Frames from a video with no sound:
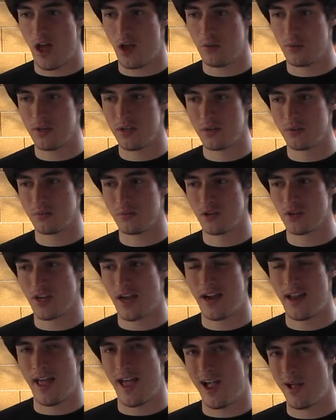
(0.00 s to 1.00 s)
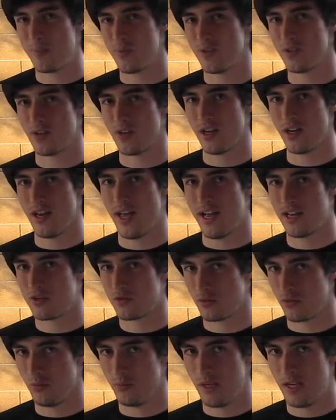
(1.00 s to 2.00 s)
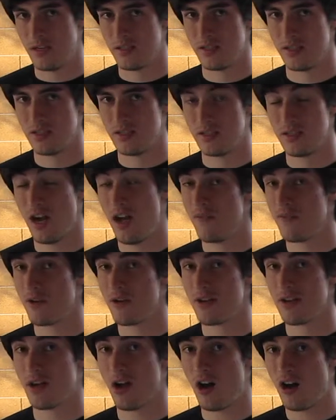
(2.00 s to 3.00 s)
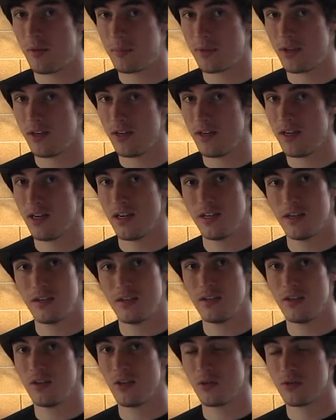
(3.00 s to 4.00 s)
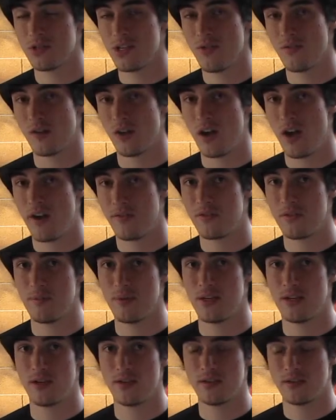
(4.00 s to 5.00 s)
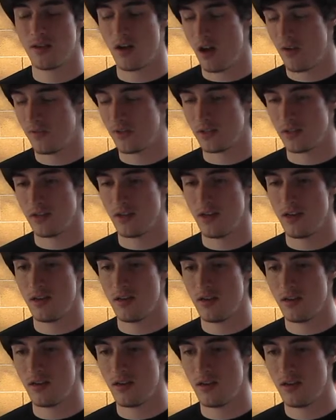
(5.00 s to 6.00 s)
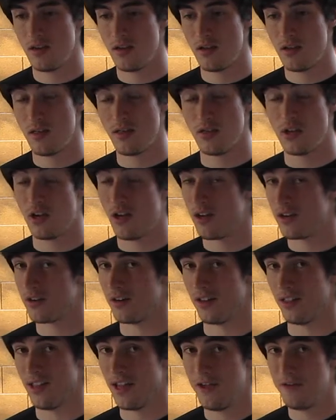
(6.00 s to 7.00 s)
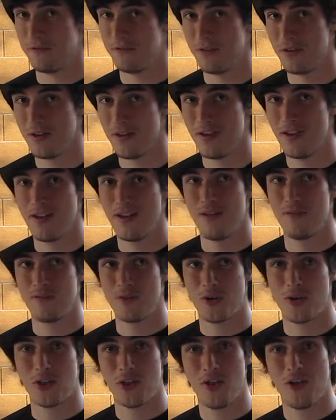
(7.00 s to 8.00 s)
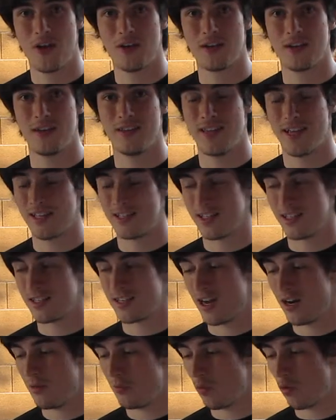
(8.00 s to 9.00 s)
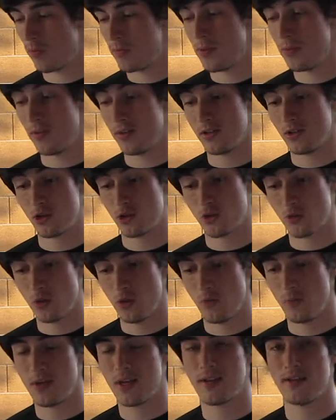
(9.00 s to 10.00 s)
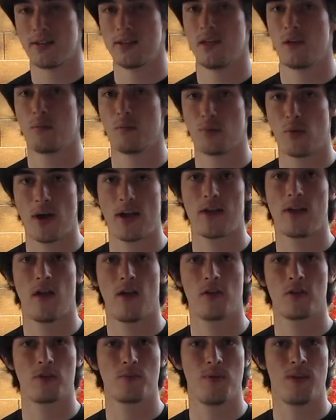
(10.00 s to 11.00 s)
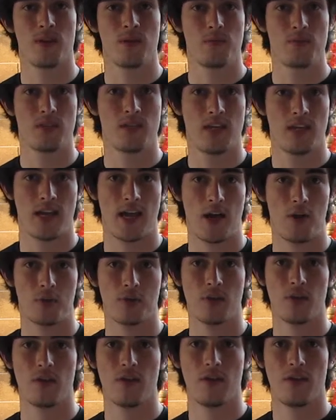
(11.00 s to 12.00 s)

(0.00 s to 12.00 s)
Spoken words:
albinism just kind of happens on a natural basis. Not very commonly, and you don't see it very often because obviously they're not going to live very long, and that's kind of morbid, but it's true because their bright colors make them stick out.